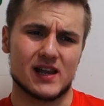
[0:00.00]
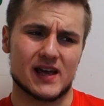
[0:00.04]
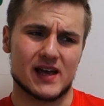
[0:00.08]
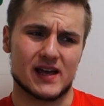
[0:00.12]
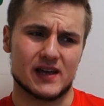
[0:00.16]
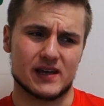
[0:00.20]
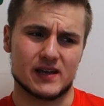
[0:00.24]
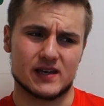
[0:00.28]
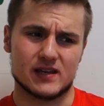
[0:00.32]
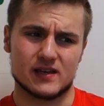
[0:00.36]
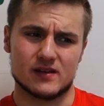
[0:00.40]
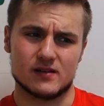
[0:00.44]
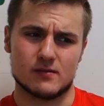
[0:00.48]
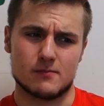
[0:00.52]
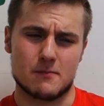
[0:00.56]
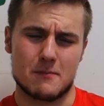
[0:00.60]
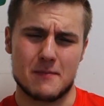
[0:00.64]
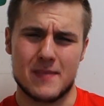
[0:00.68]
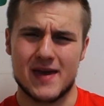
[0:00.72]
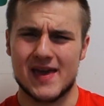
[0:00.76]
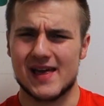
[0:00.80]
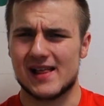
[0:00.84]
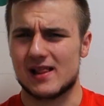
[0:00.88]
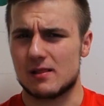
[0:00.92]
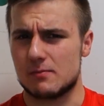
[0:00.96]
like
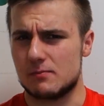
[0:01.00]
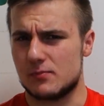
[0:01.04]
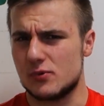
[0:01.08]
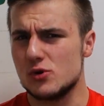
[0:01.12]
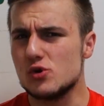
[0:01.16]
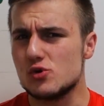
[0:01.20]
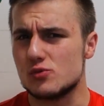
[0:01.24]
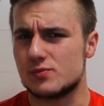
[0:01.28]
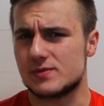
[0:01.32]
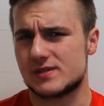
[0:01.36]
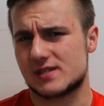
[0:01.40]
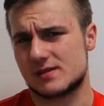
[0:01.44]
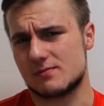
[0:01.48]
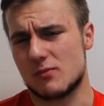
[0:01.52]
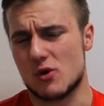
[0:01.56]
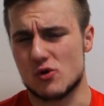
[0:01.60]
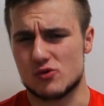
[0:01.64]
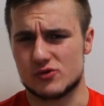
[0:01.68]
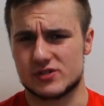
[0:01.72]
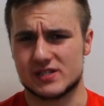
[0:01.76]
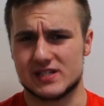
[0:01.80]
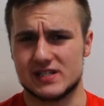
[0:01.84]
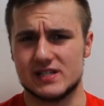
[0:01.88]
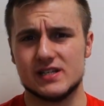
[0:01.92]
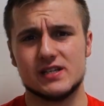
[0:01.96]
male boobs
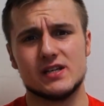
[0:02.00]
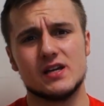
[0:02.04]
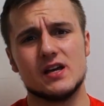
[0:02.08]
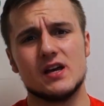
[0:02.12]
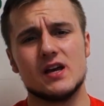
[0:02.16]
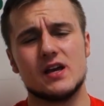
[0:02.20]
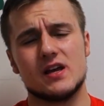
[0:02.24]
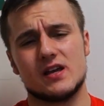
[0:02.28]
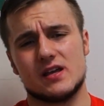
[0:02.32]
mostly.